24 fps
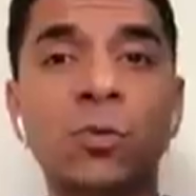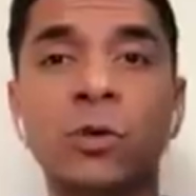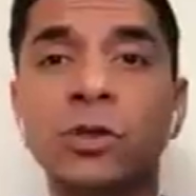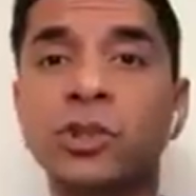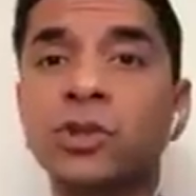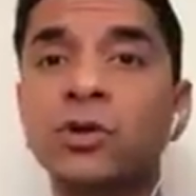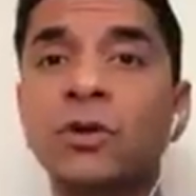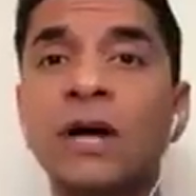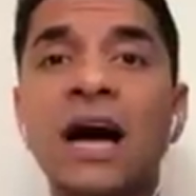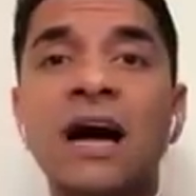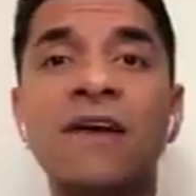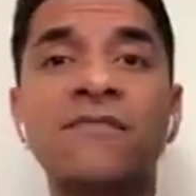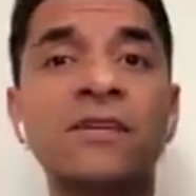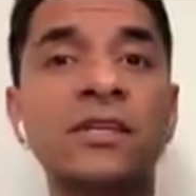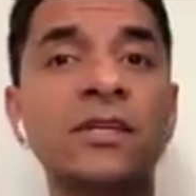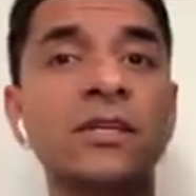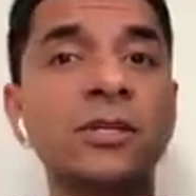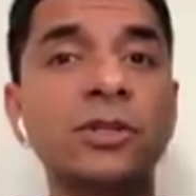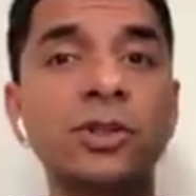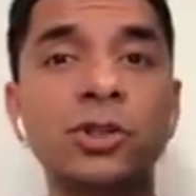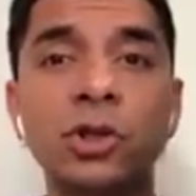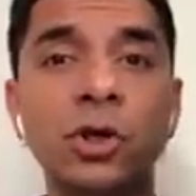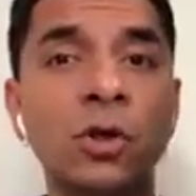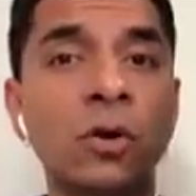what you have in
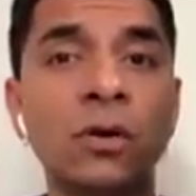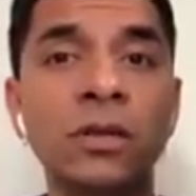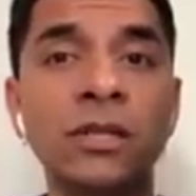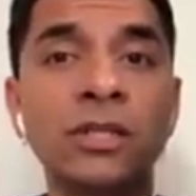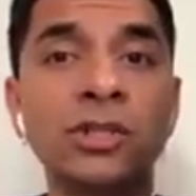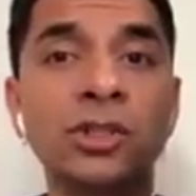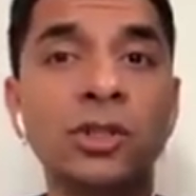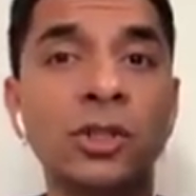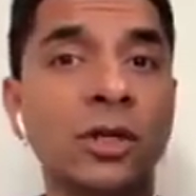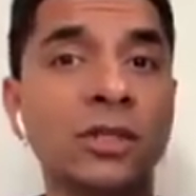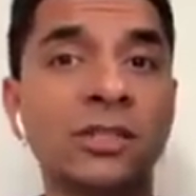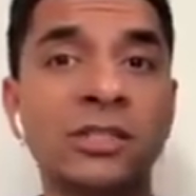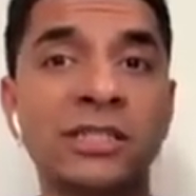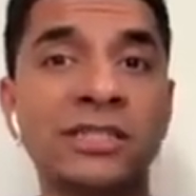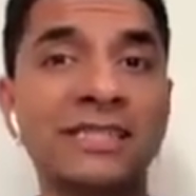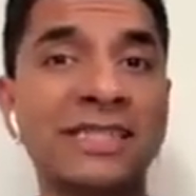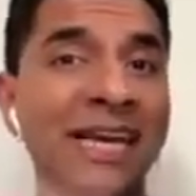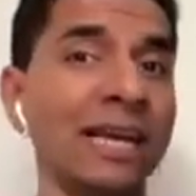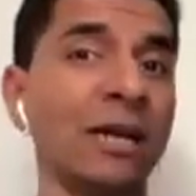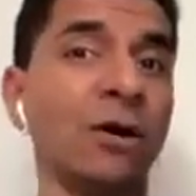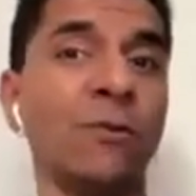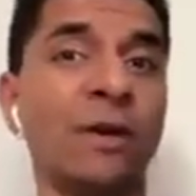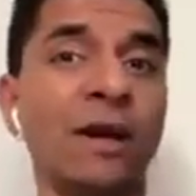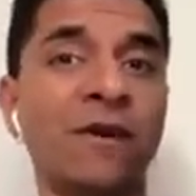control is not
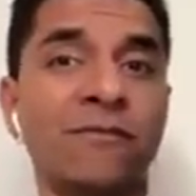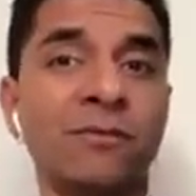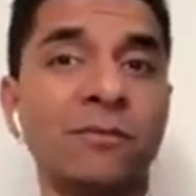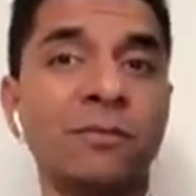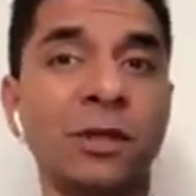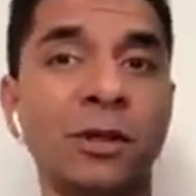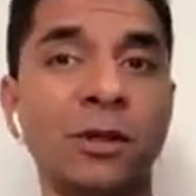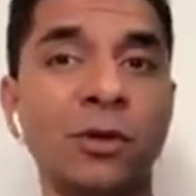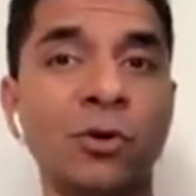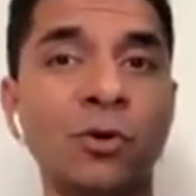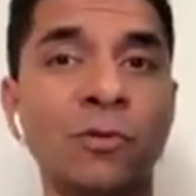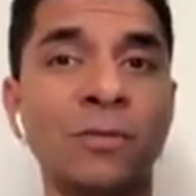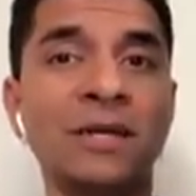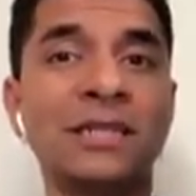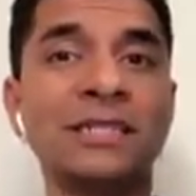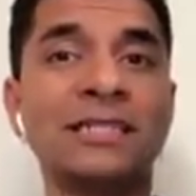staying away from the loo,